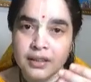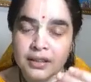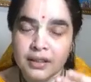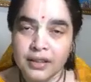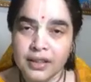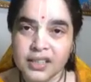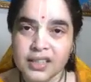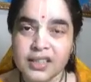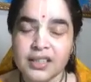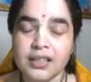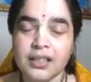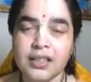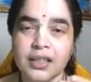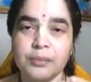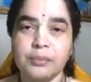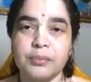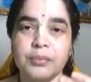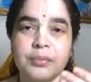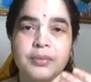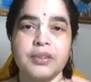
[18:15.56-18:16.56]

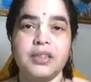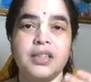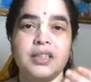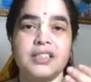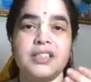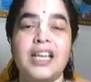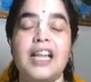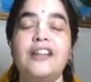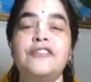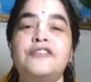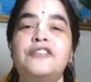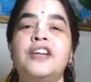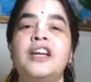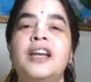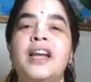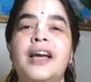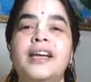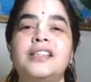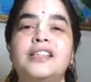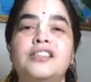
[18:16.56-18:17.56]
the
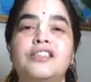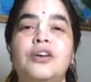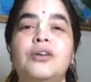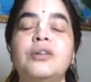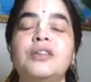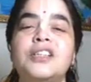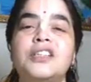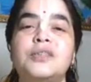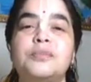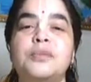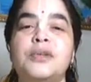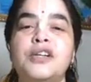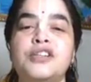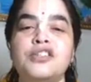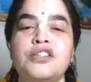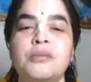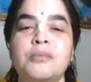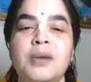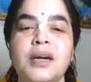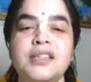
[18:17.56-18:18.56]
self-realized soul, the
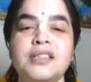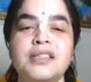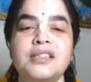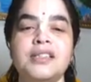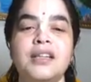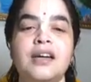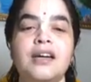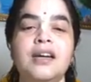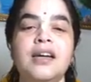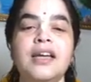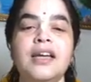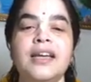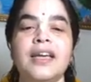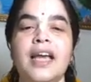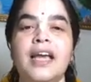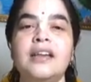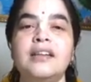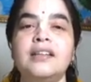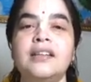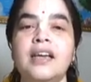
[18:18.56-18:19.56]
spiritual master,
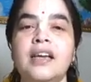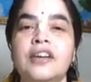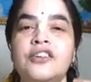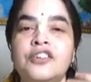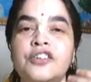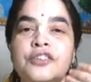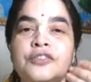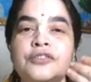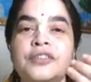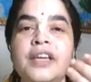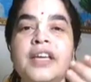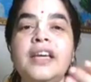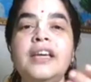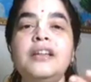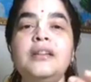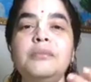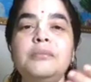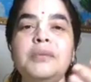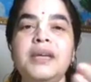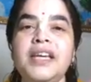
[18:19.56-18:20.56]
can
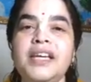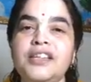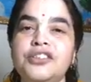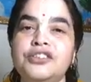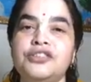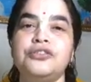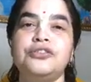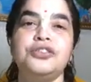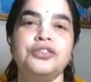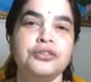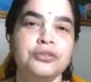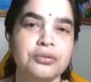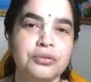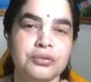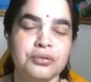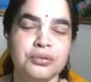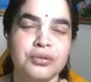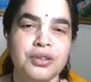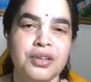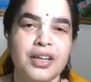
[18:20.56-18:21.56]
reveal me to
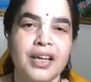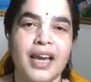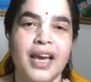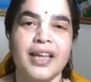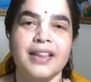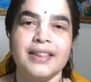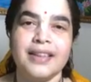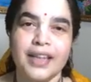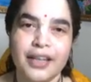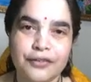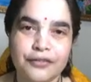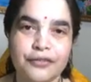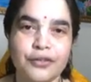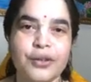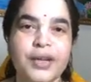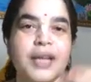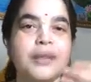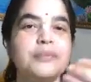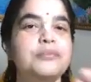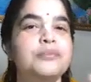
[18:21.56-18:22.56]
you and therefore
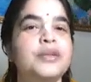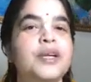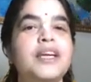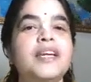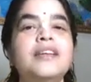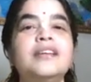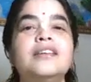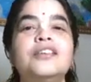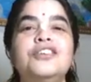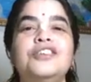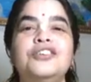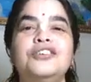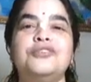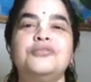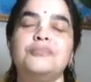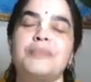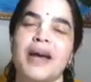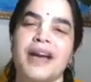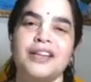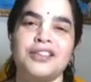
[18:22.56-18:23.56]
can bring you
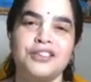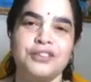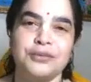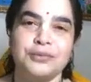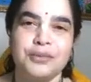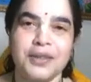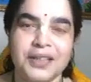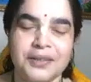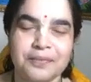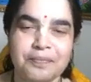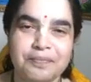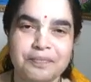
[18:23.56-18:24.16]
back to me.